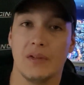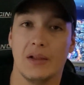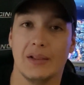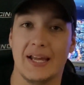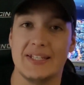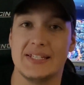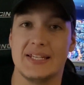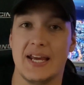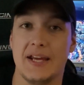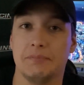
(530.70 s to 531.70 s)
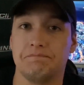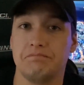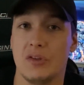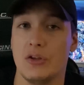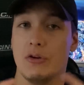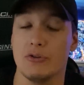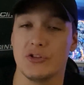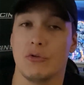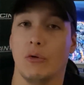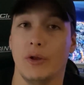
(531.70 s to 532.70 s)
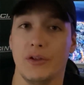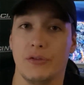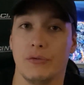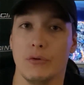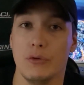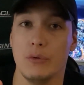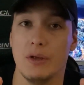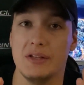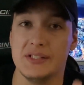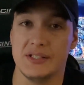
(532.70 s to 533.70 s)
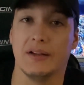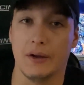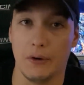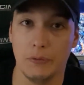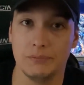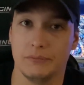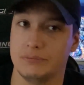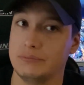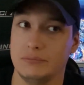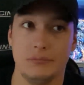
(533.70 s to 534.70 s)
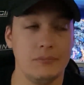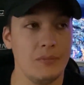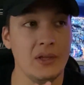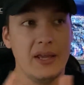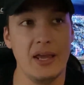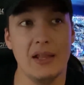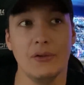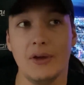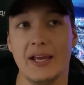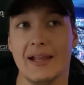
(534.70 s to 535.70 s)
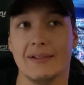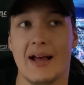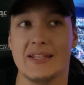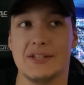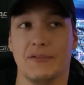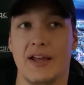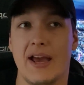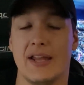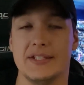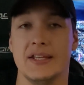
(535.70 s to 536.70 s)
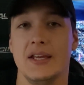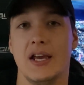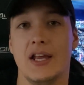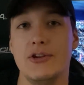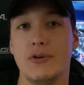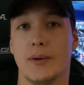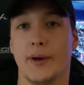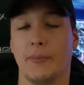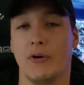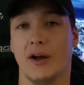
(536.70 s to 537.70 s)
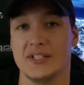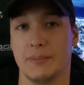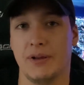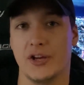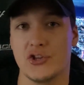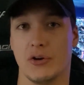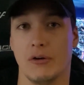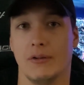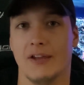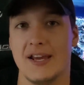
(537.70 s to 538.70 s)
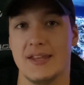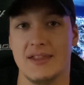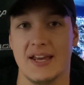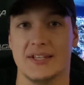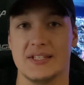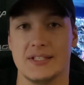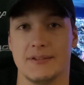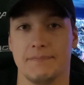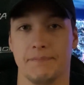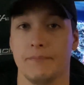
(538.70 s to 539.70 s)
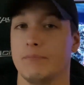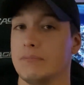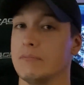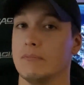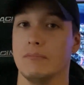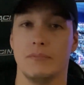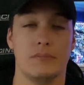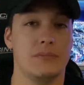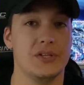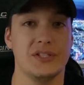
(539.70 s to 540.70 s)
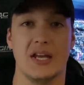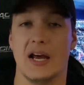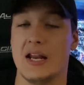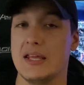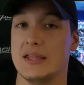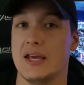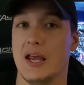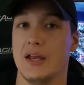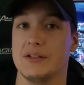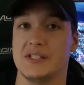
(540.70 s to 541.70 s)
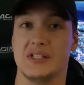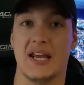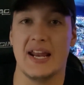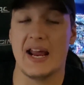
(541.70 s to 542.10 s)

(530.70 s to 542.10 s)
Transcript: let's say you're scrolling through Zillow, looking at lots of land, and you come across a picture like this. Does anything stand